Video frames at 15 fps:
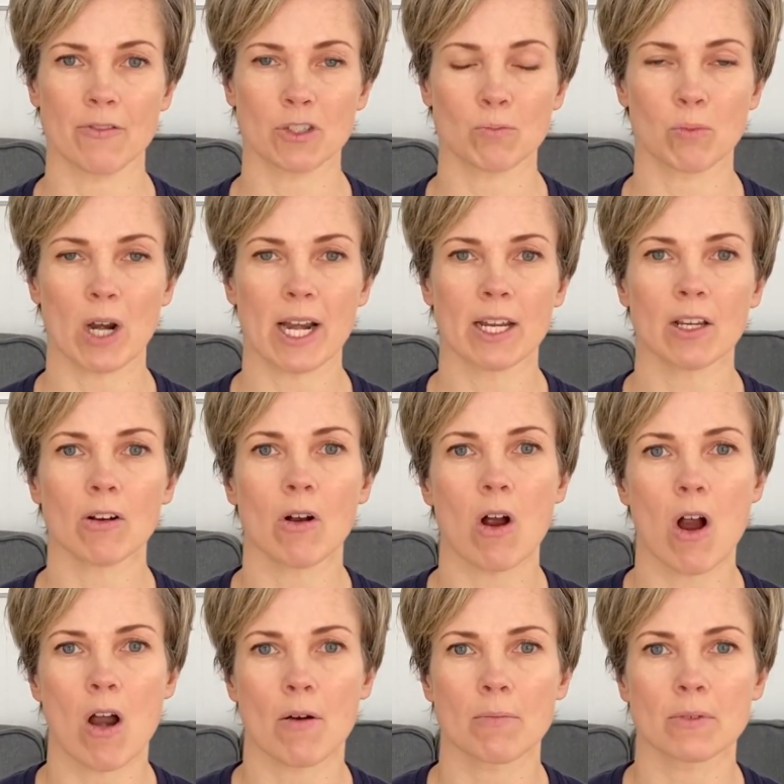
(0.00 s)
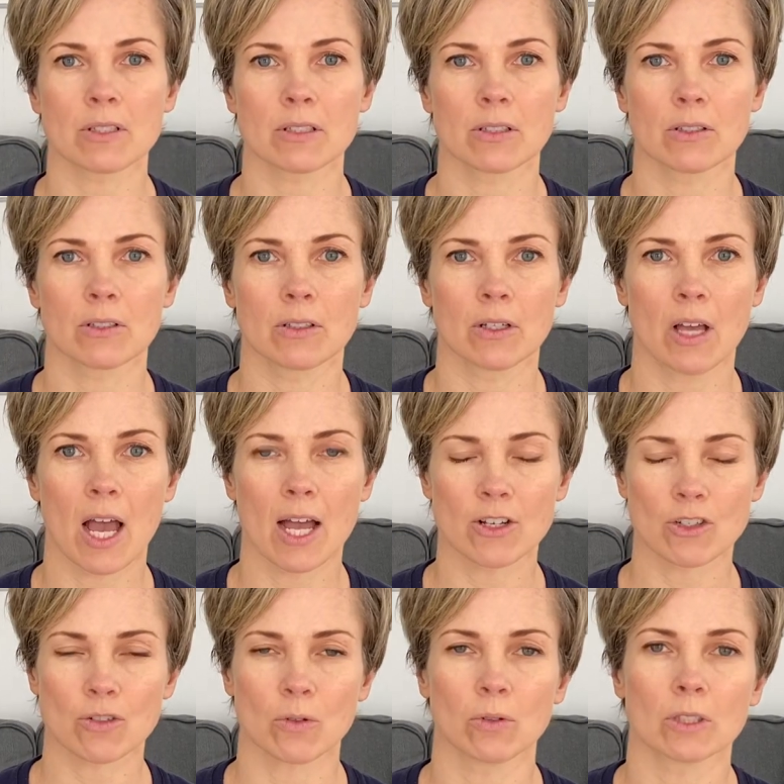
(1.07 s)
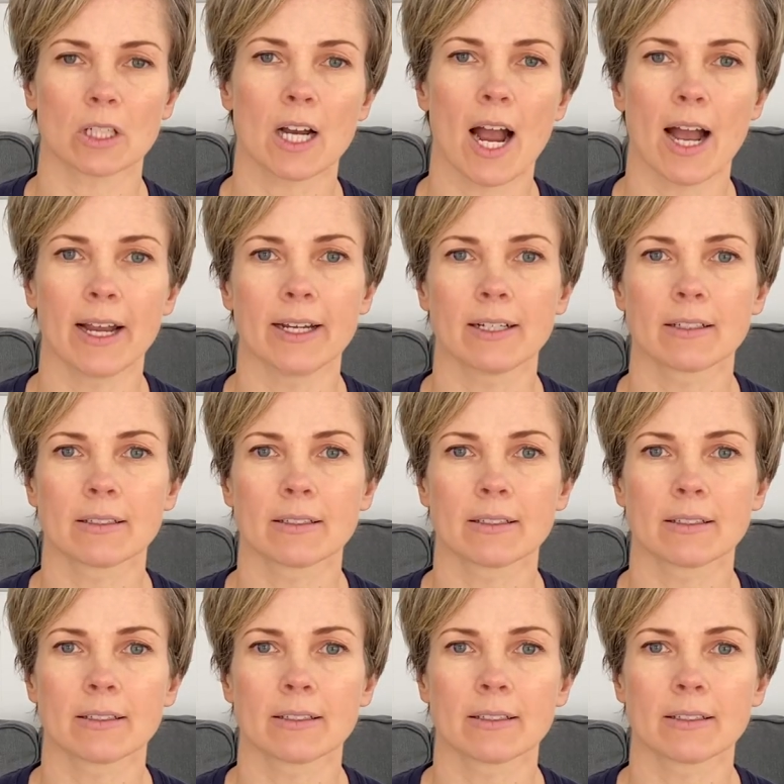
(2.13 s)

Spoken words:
spreading your arms at shoulder height.